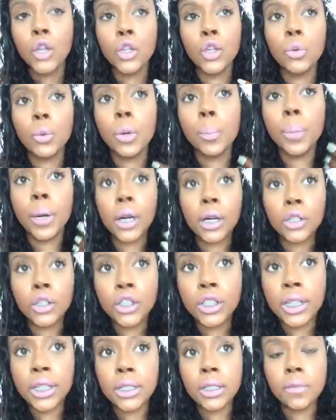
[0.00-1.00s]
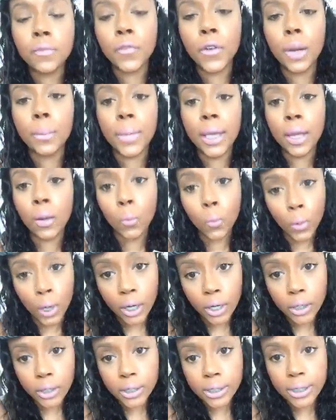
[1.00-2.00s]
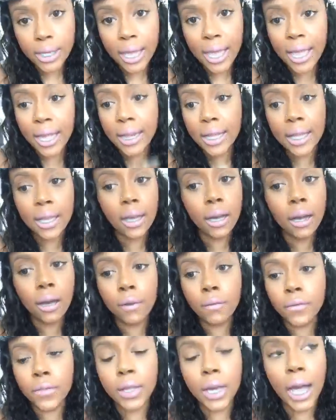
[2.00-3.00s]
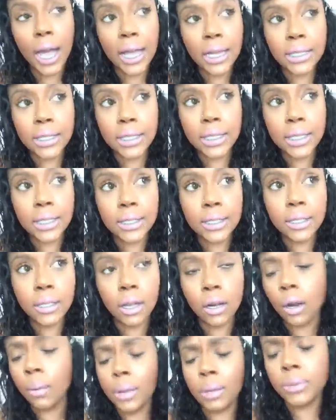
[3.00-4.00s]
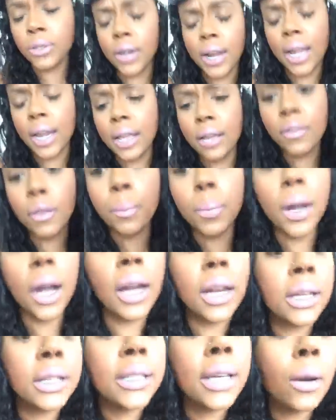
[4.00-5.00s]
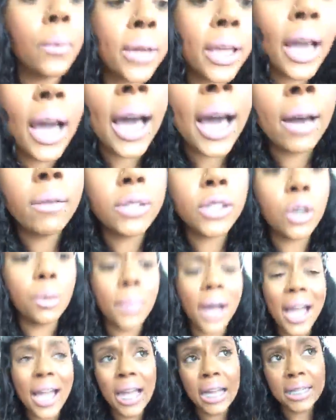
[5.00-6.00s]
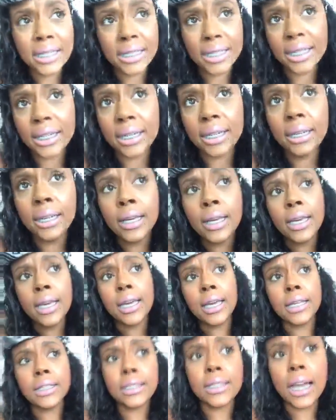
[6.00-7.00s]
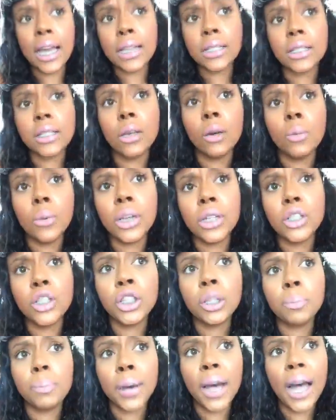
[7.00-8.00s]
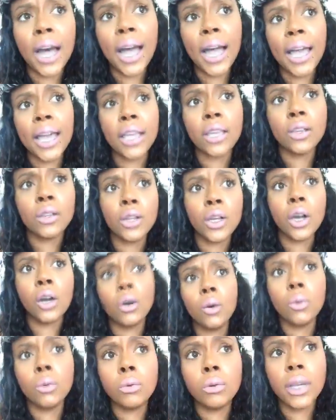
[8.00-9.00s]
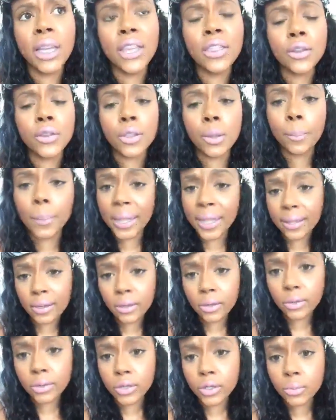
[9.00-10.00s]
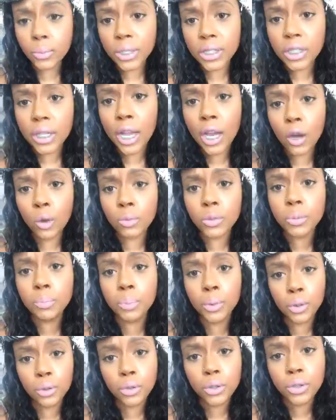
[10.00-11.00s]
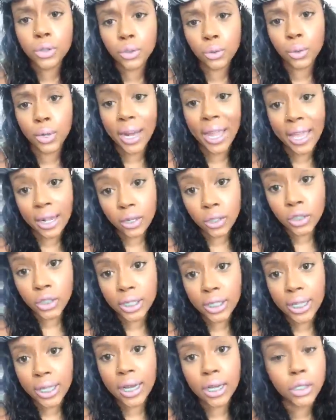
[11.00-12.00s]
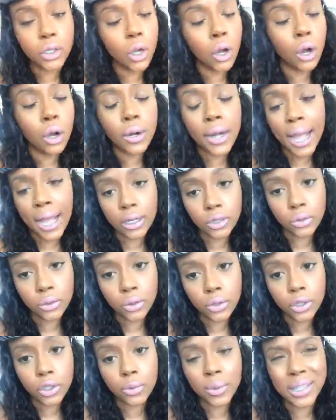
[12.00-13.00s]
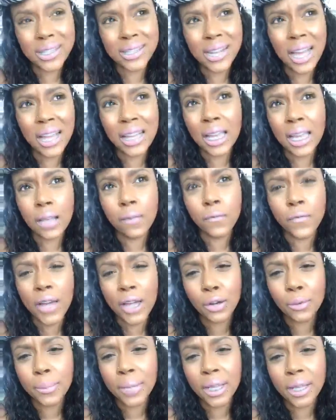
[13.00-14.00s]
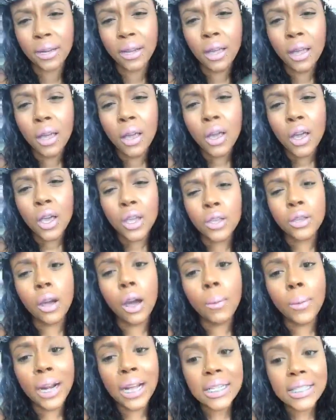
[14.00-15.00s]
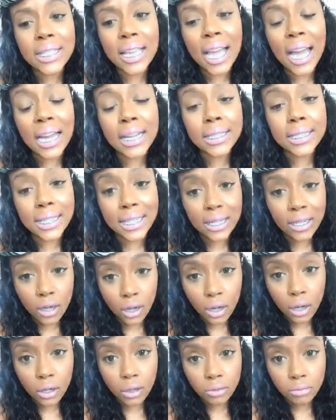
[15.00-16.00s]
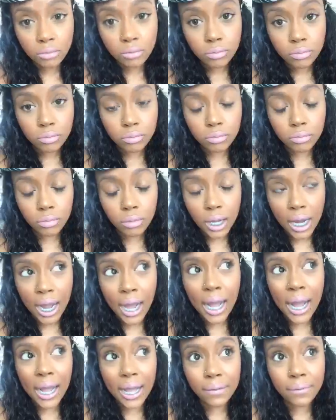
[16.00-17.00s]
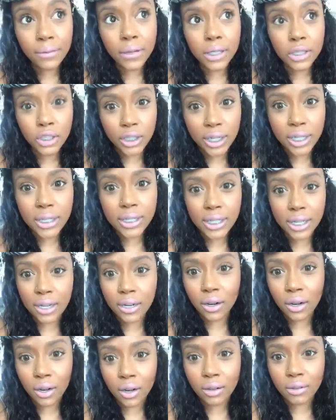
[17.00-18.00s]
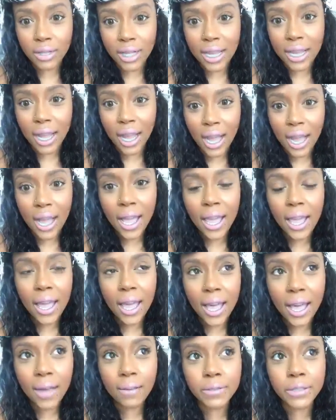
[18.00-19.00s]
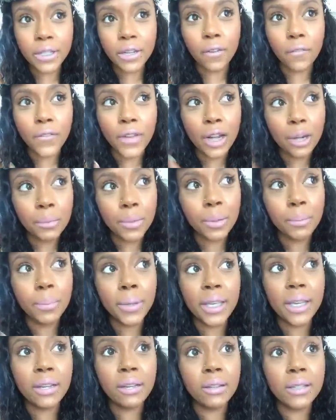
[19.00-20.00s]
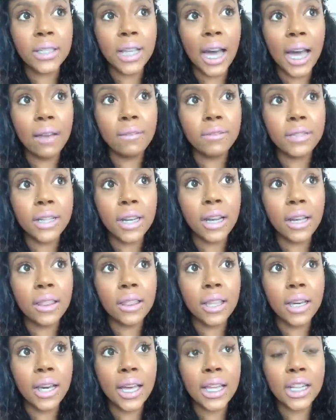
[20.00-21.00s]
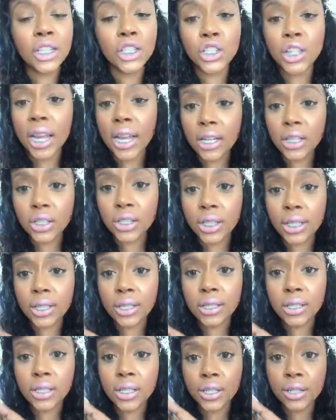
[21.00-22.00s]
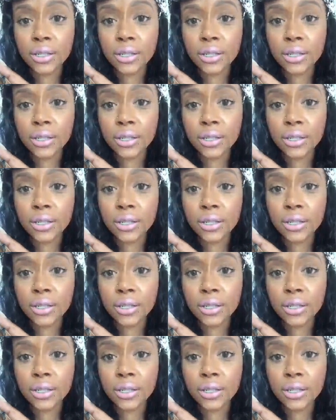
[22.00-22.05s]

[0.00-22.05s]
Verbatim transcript: you would purchase from It Works any of the ideas, I mean, I'm sorry, any of the products that we have. So my idea is that someone should buy, you know, either the pills, which helps boost your energy and it's all natural. So it's not like Phentermine. Y'all, when I say I did it all, I've legit did it all. Like I have took phentermine pills, I've done the injections in